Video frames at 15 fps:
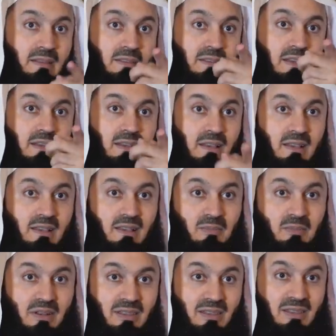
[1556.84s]
Sakallah khair,
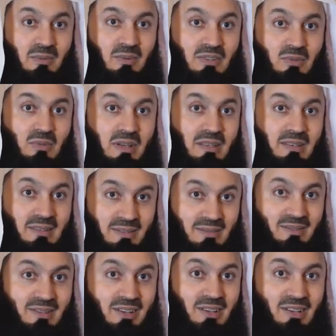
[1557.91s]
brother. That was quite
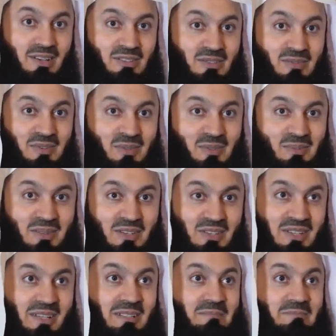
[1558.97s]
alert of you,
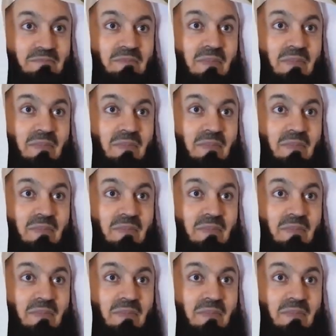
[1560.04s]
mashallah.